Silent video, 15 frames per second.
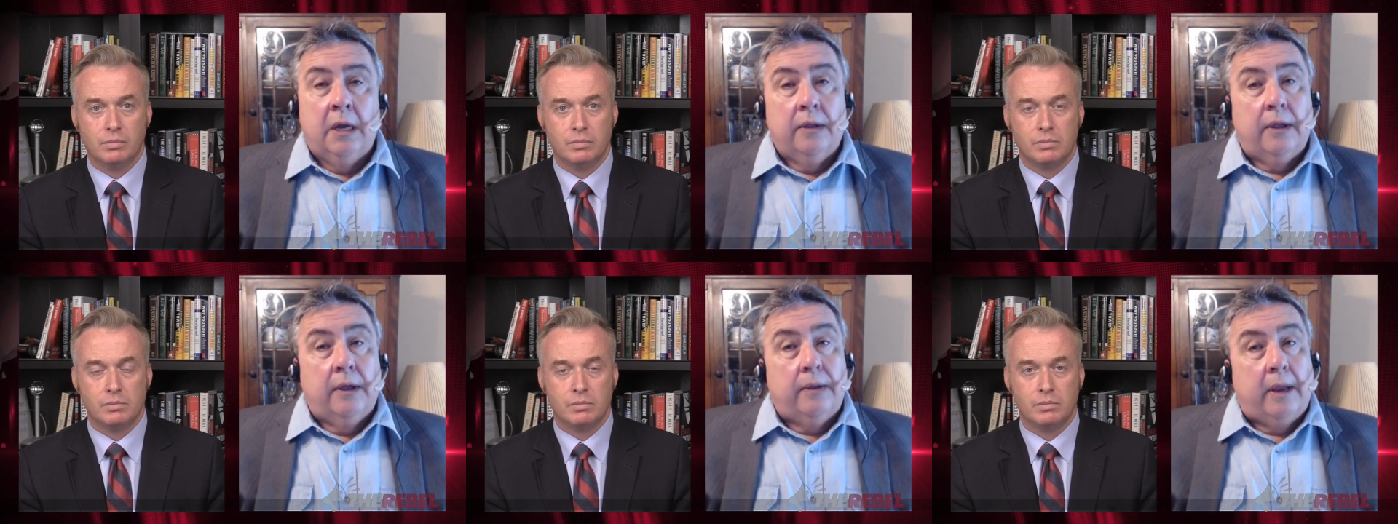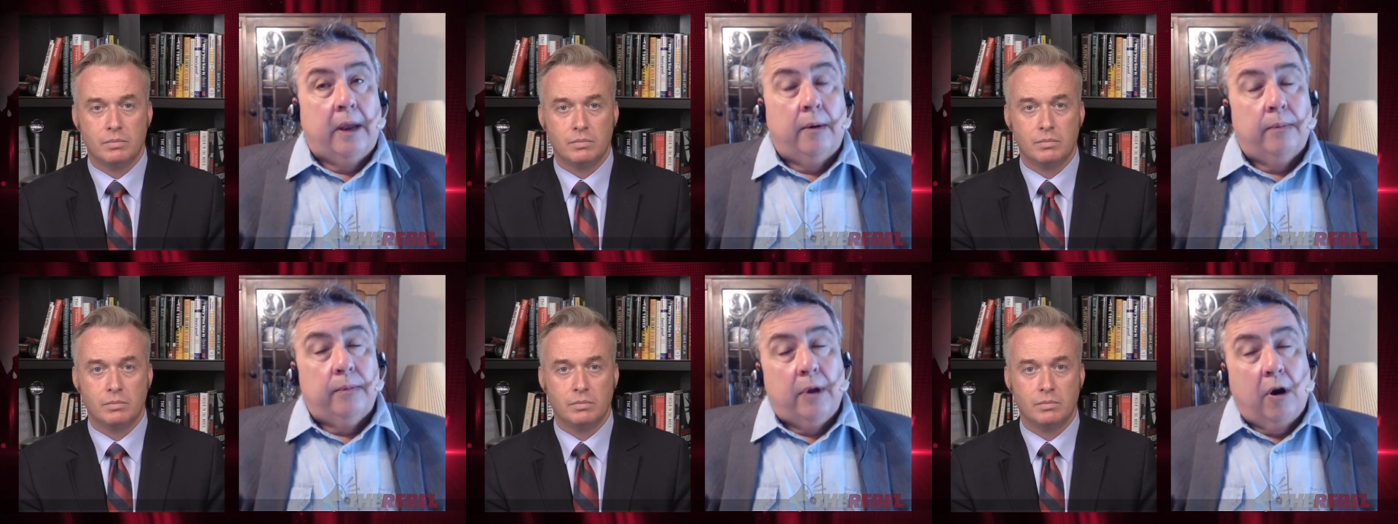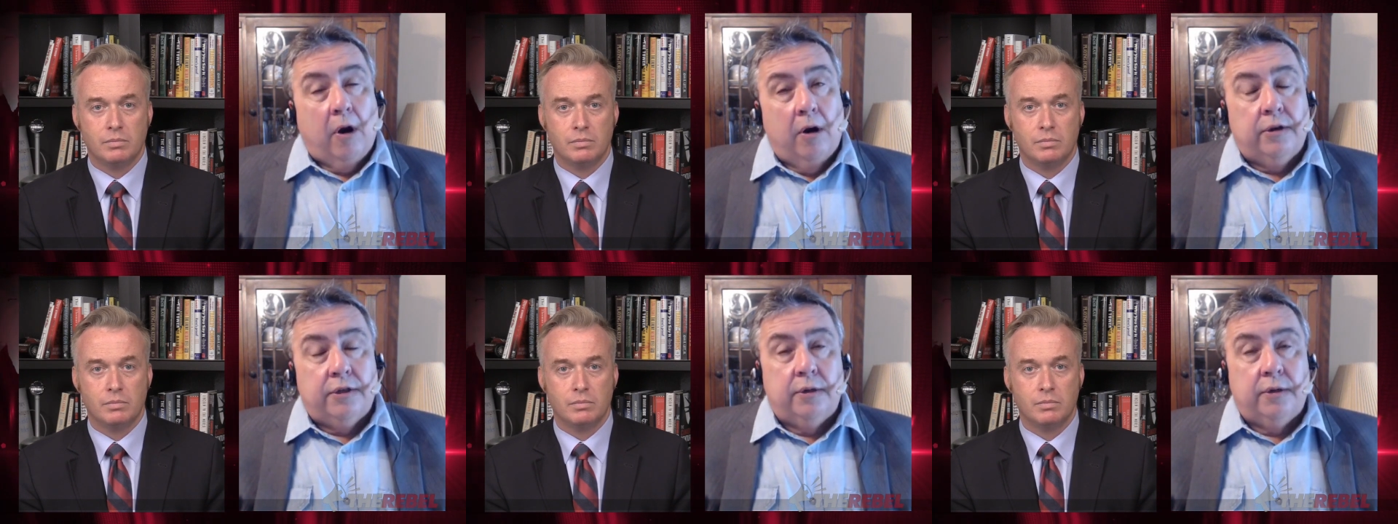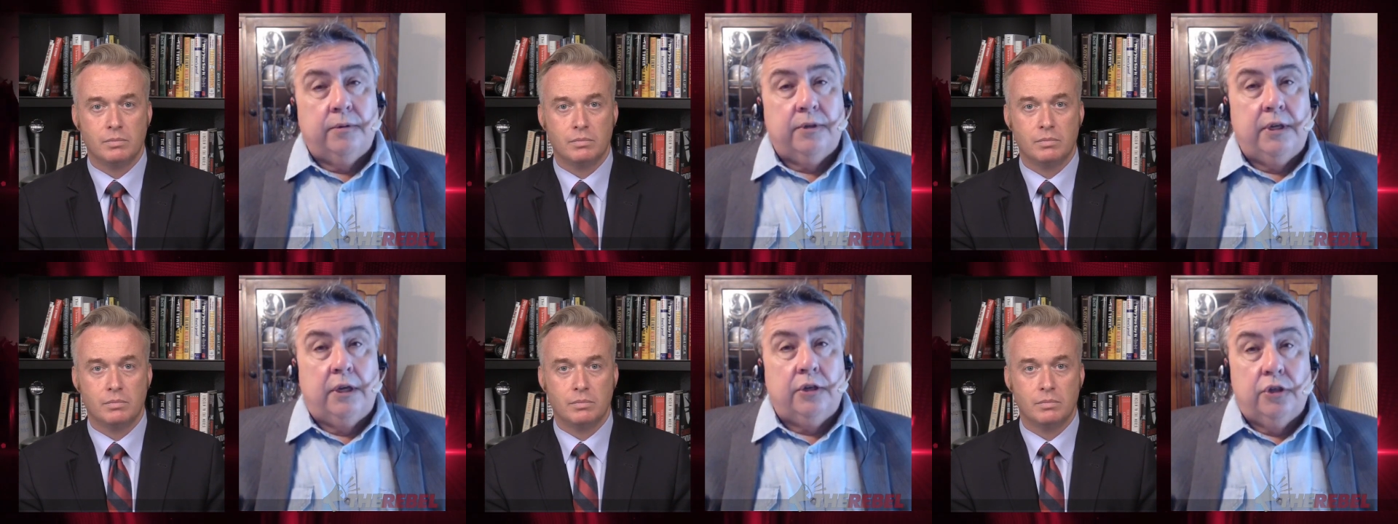Speaker 1: That now our
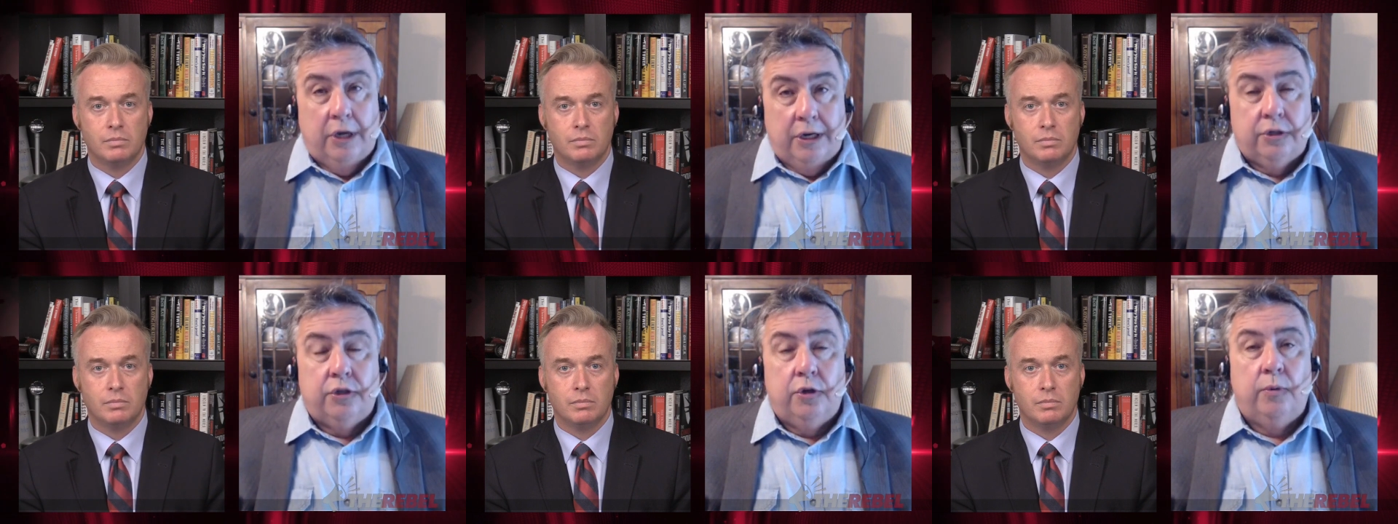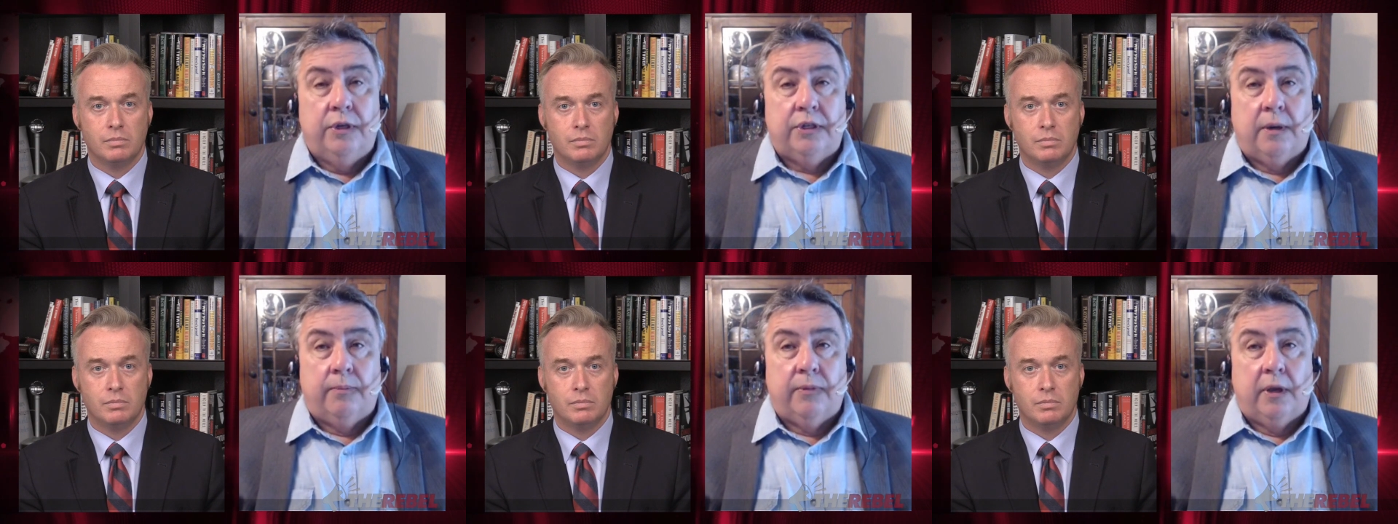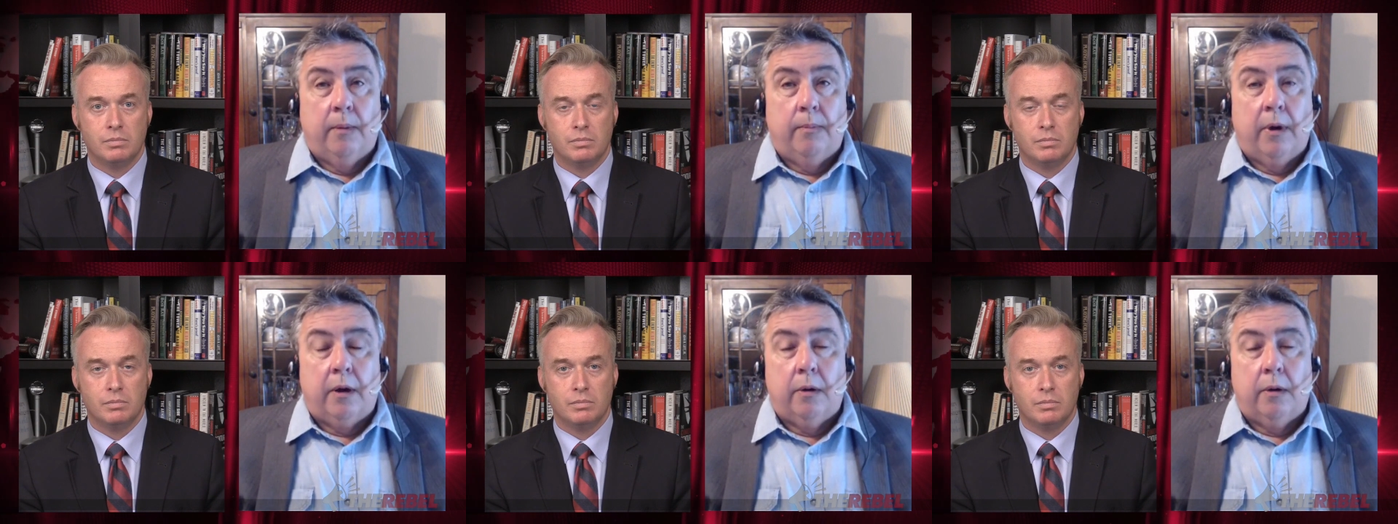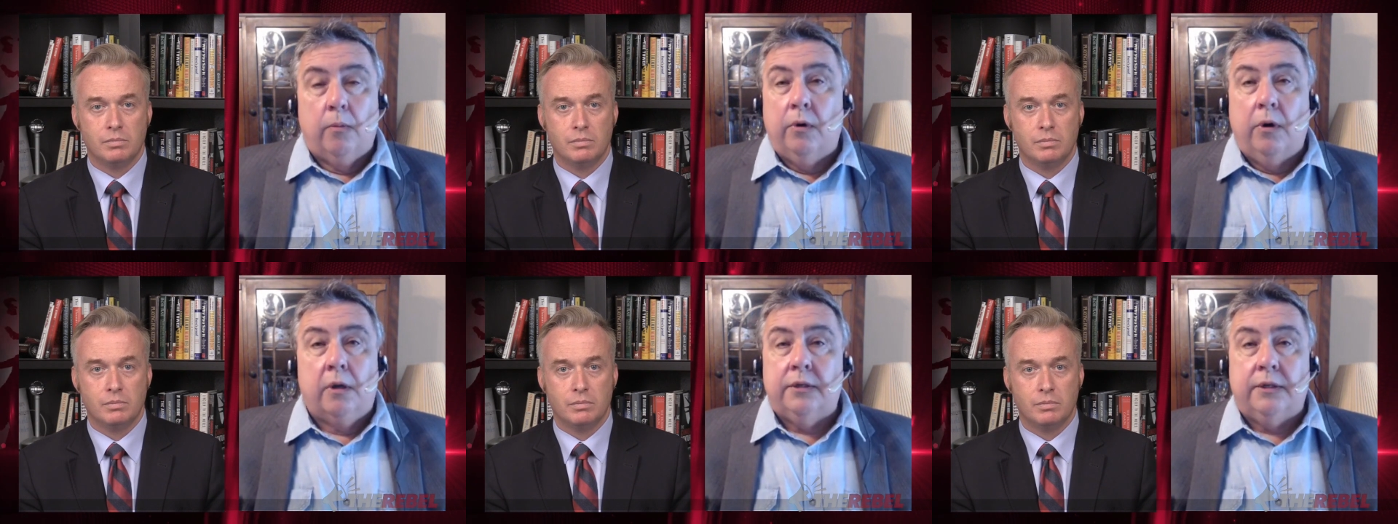association is doing something about it. We're
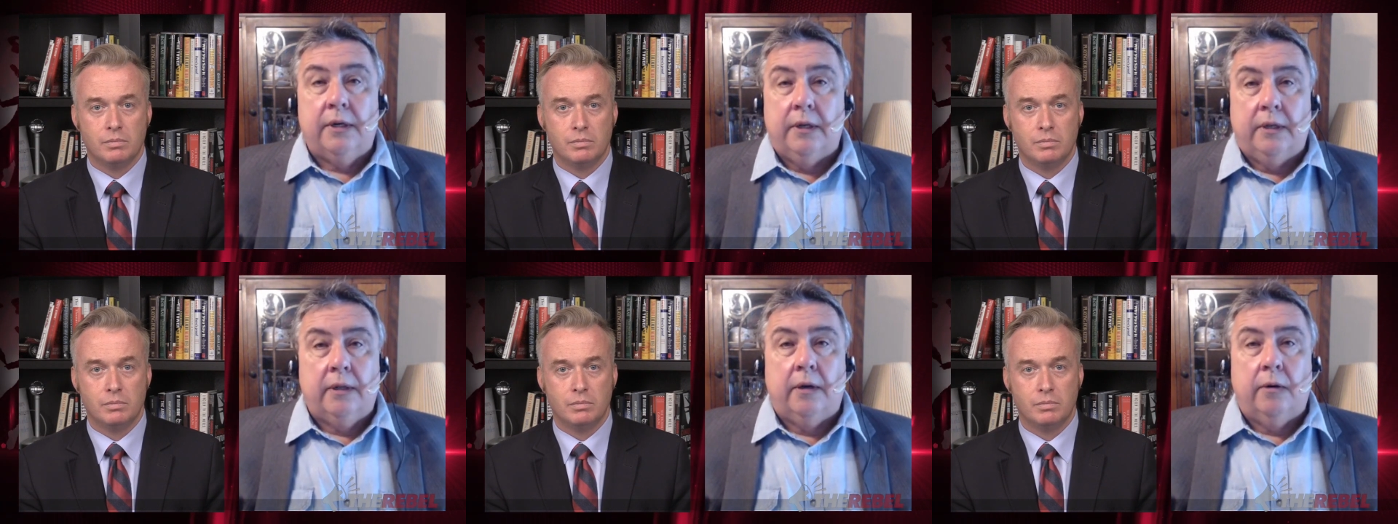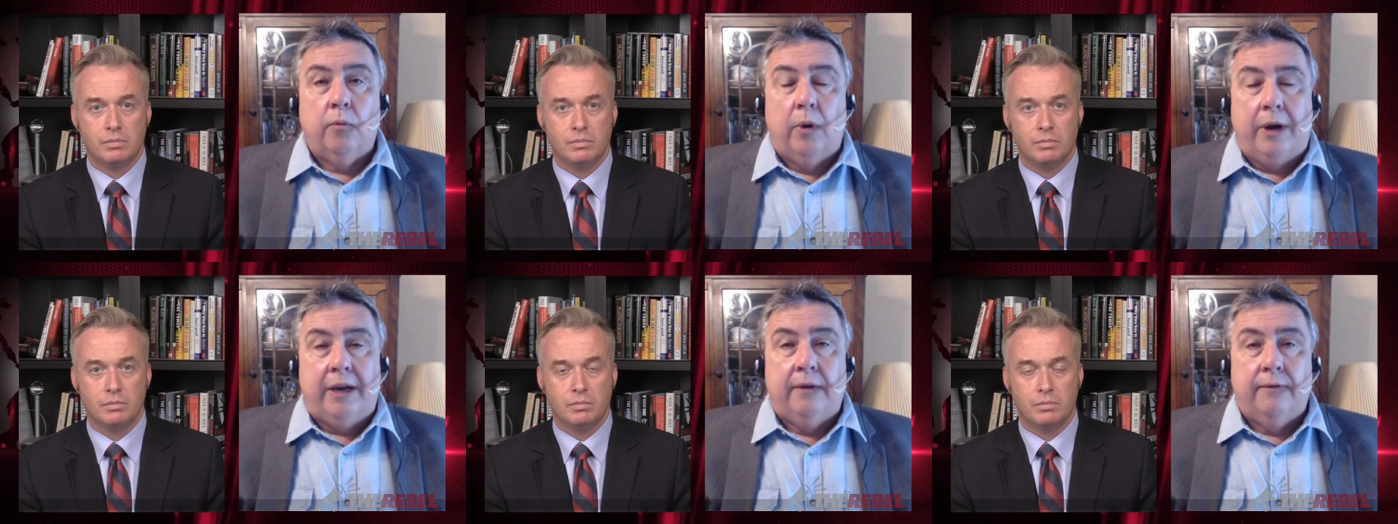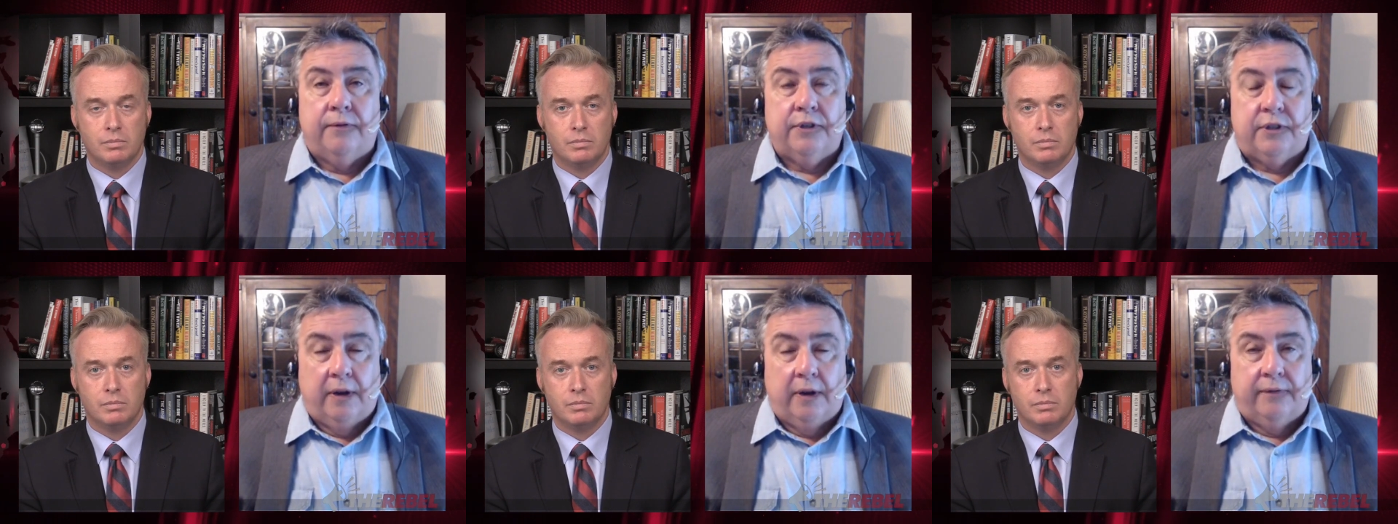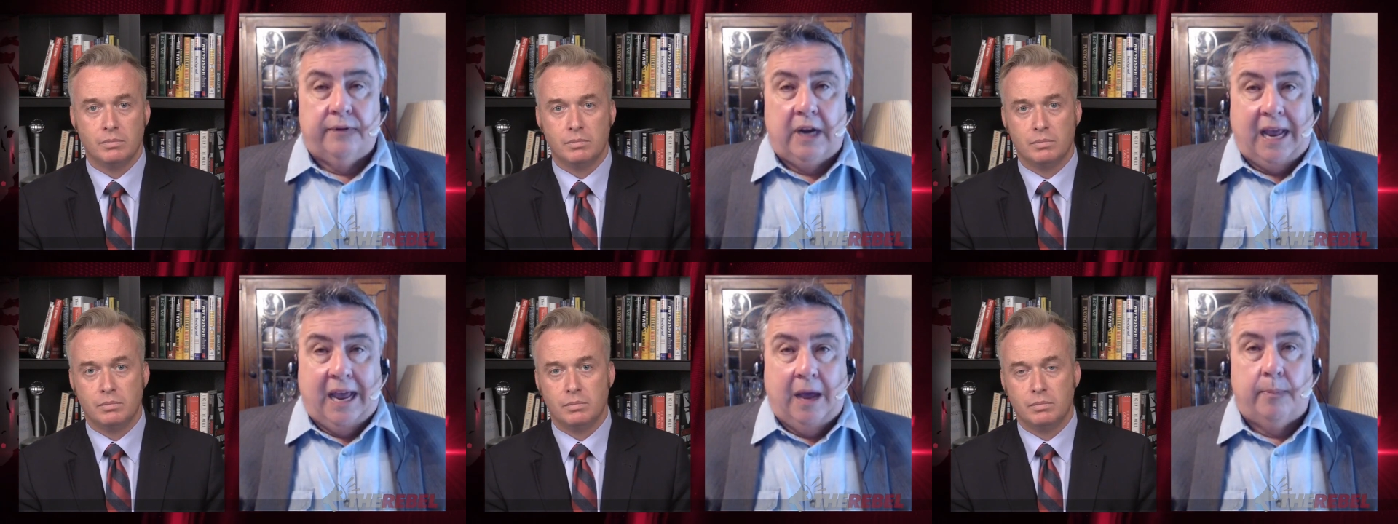not sitting there waiting for stuff to
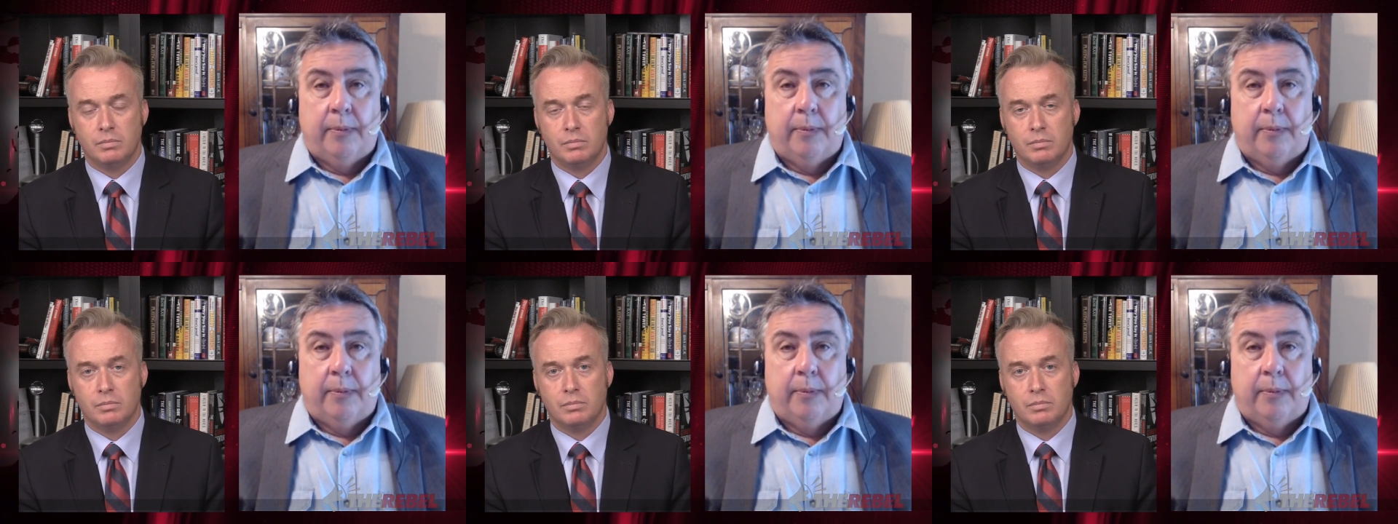happen.